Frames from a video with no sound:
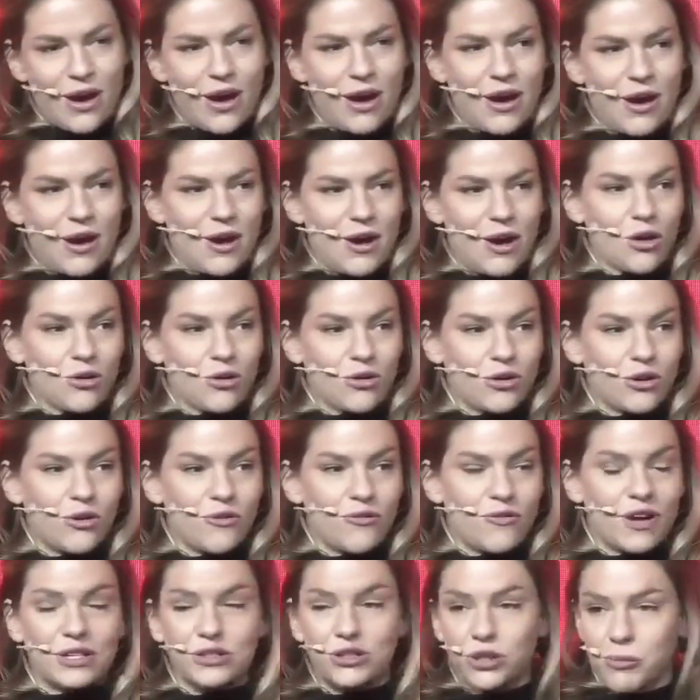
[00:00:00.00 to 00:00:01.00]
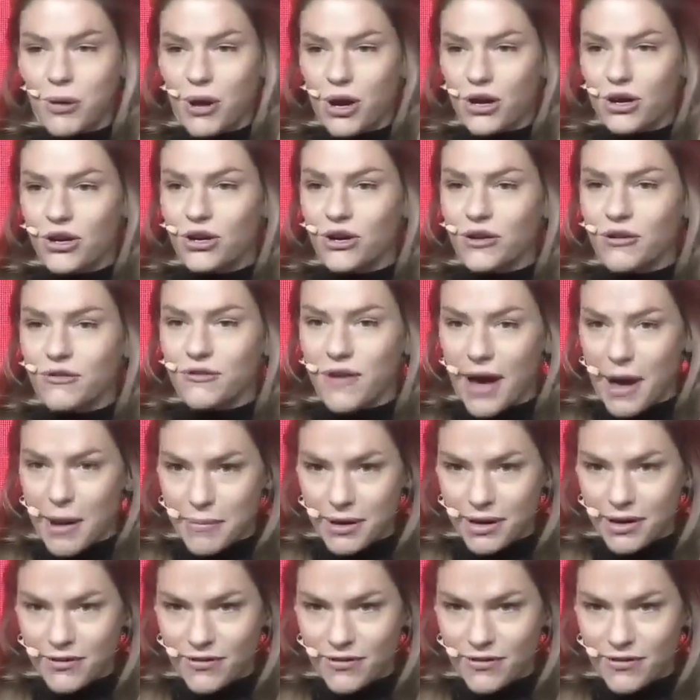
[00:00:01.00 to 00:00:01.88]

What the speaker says: also a venture partner at Fabric